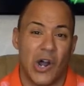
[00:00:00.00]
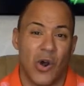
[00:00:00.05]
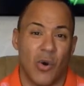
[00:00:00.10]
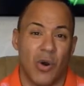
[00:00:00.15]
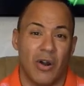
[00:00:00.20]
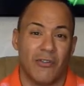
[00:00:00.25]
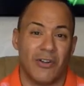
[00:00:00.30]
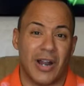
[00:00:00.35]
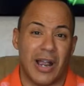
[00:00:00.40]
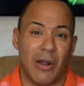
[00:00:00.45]

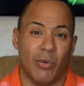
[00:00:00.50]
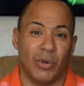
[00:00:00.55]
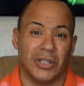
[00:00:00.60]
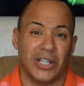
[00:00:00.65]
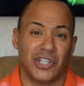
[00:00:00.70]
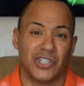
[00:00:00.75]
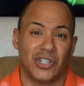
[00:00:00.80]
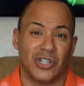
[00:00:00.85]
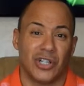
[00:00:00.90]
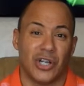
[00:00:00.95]
However, I will
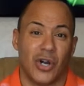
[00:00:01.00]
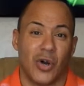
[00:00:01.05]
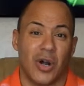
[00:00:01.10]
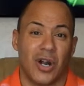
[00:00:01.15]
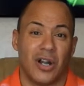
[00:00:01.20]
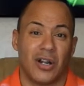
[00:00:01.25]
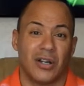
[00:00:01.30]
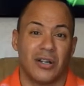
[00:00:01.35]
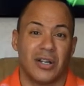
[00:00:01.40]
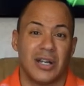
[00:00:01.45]
let you know
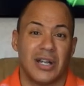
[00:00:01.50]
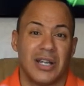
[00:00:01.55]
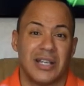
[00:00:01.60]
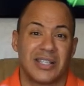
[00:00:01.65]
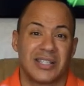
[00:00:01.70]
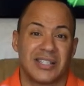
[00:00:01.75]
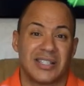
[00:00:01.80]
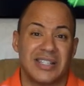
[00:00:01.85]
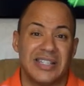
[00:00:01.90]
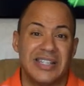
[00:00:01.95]
our
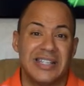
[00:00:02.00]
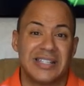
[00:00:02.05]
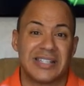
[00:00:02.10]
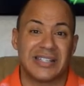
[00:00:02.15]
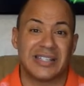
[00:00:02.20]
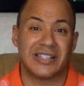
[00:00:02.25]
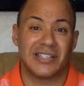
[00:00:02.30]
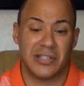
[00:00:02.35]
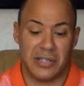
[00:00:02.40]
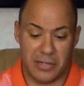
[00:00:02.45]

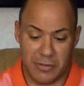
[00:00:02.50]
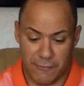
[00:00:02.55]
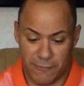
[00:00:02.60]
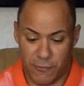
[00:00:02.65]
seasons